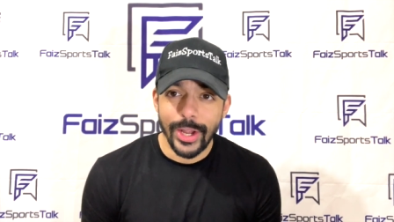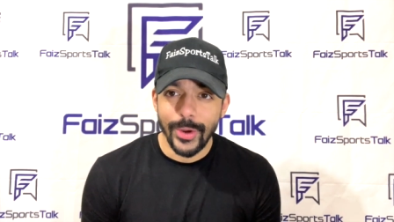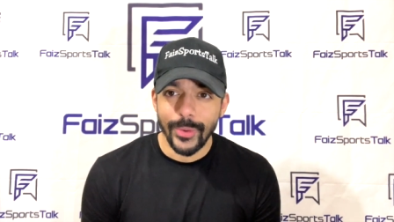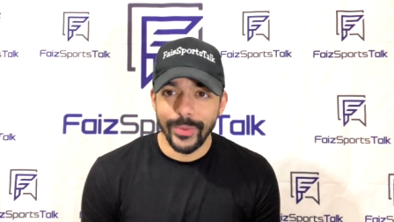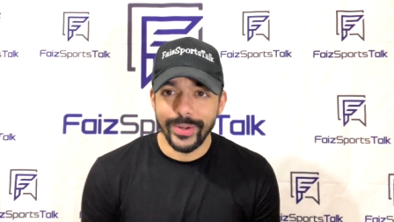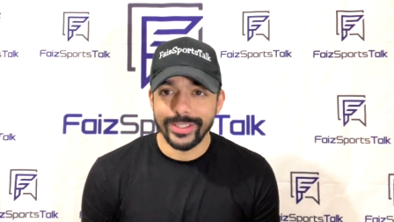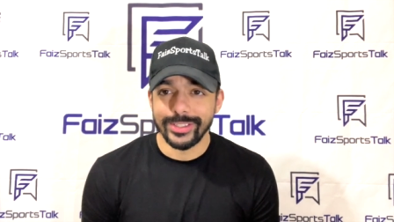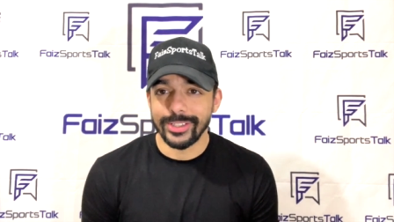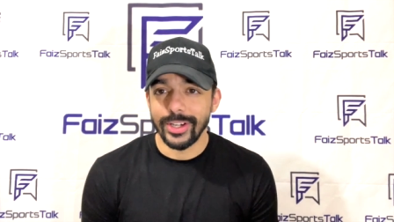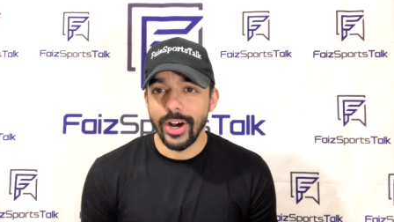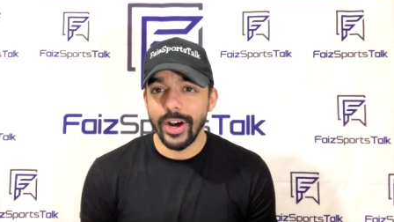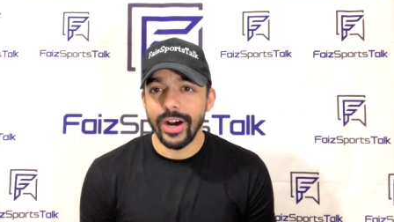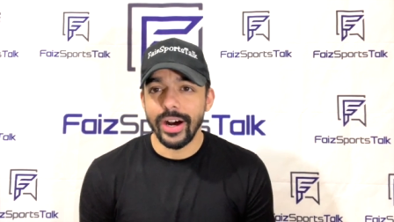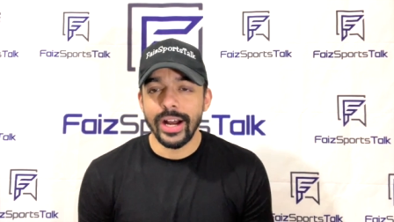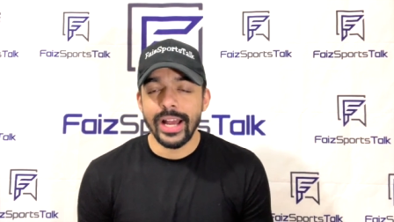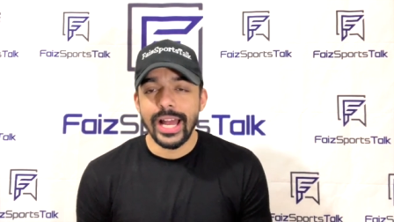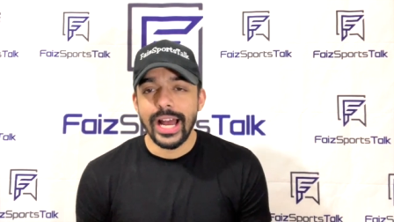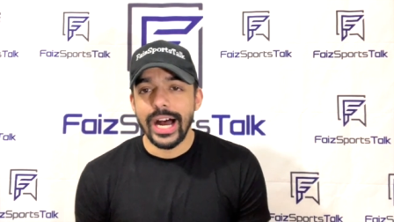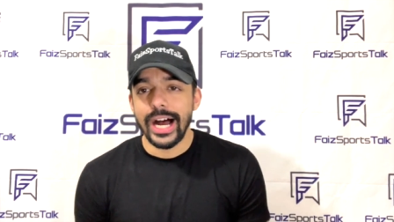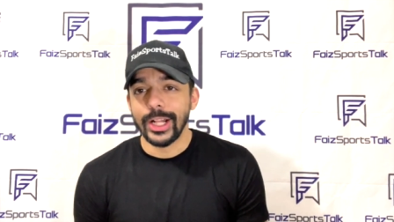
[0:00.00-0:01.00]
We saw
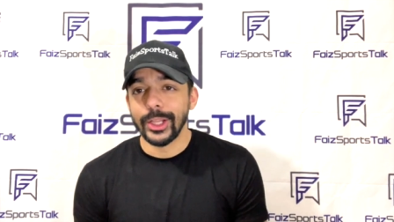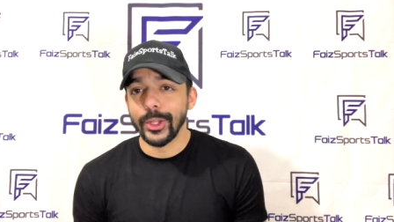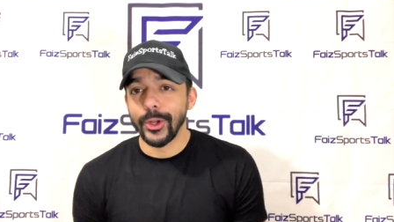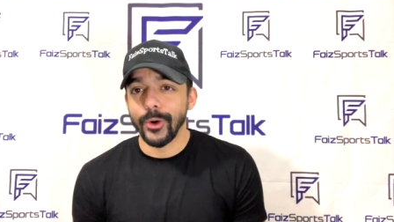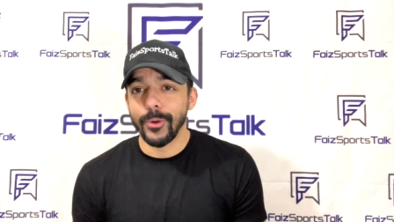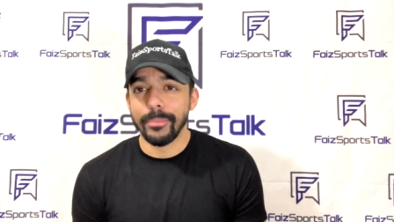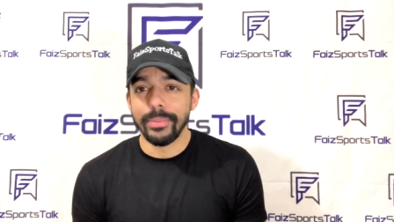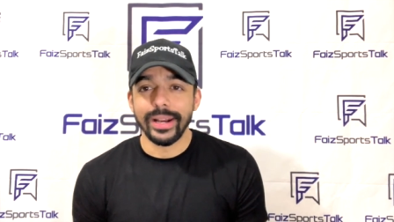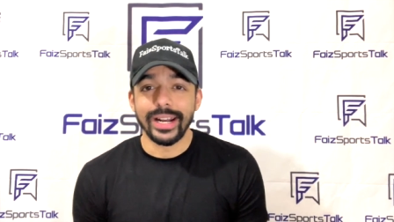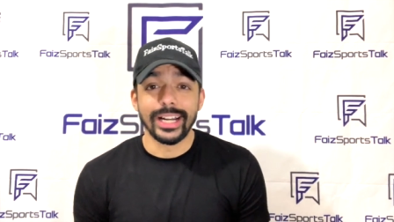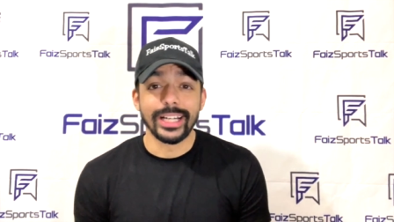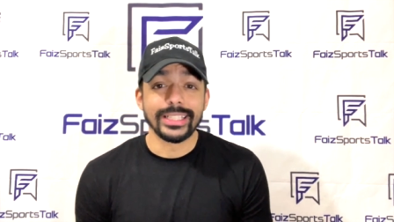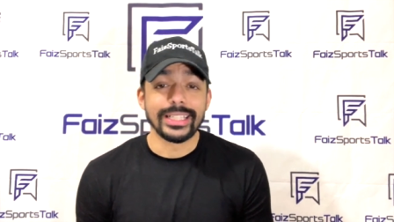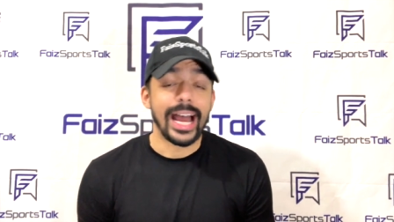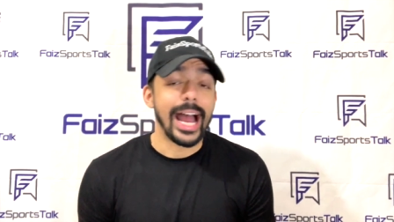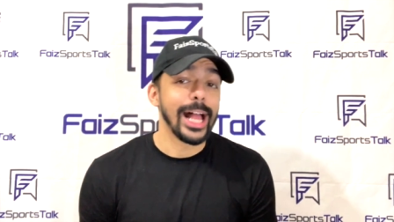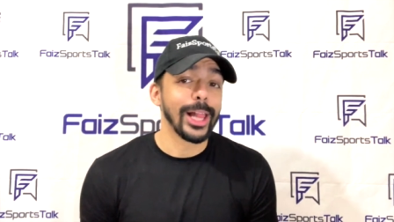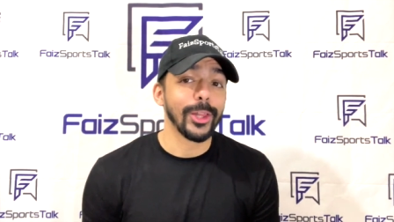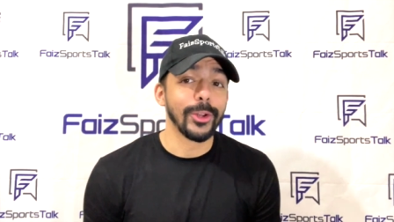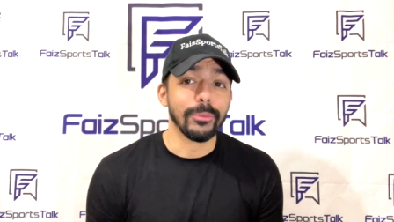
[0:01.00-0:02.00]
a little bit of
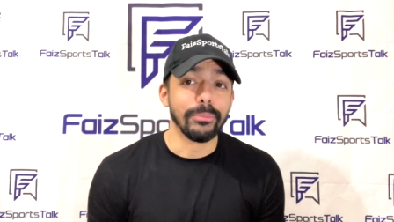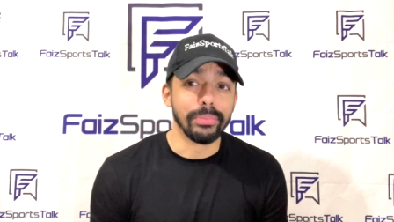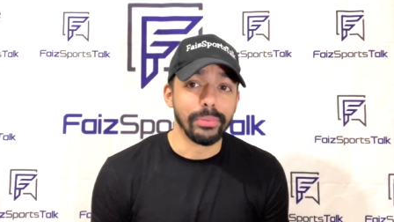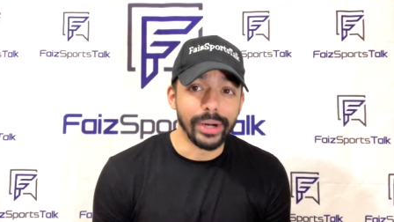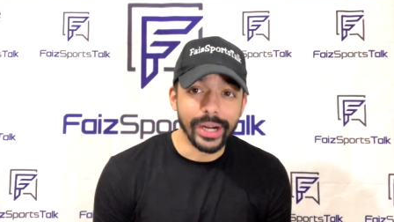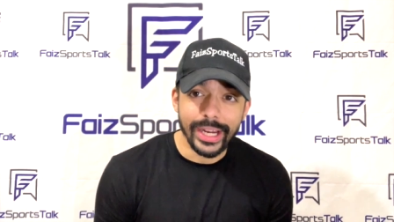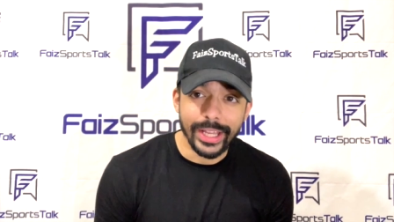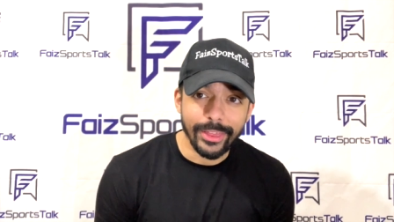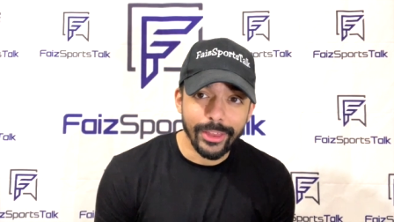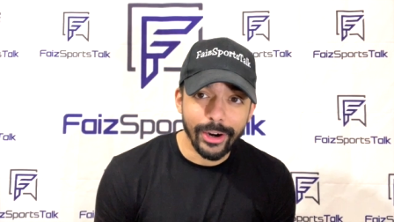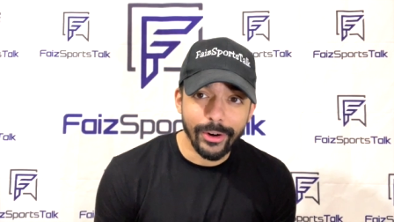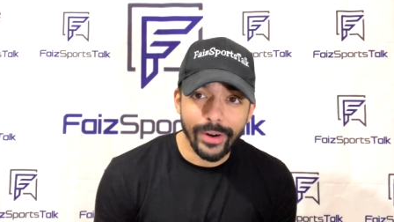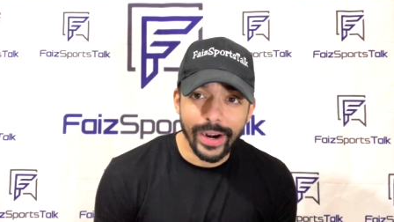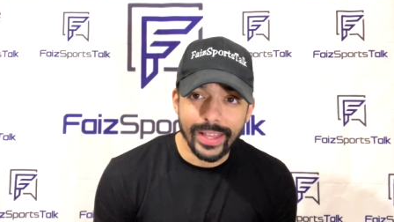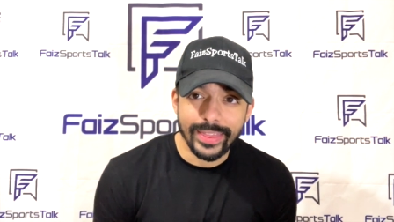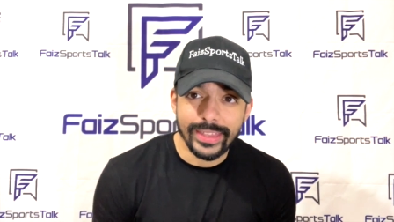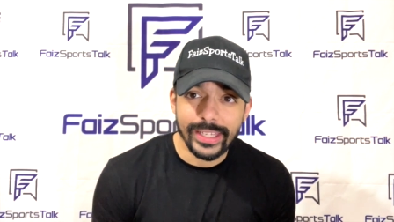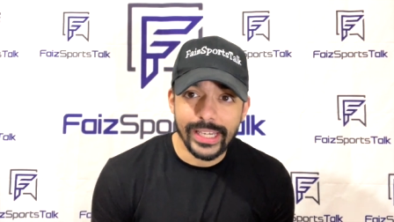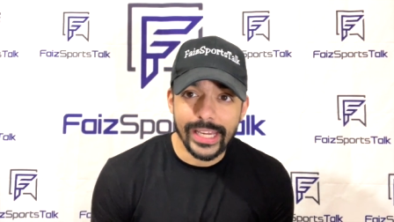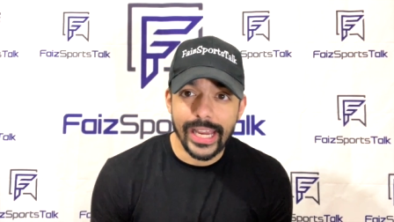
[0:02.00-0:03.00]
Tyler Bray there
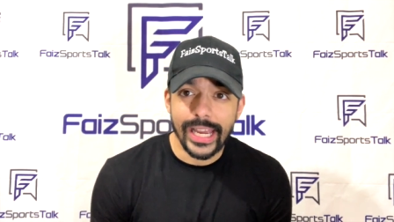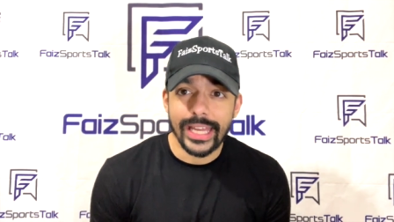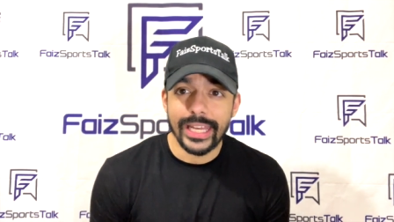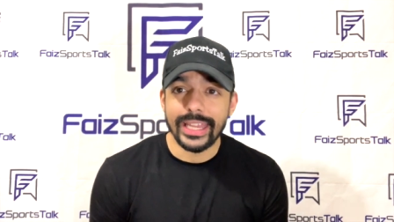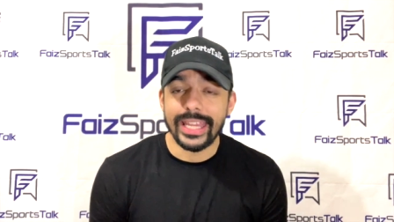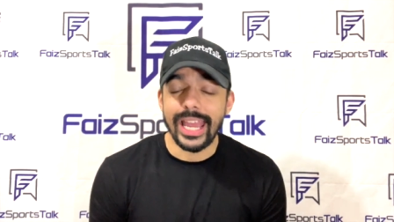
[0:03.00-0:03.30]
at the end.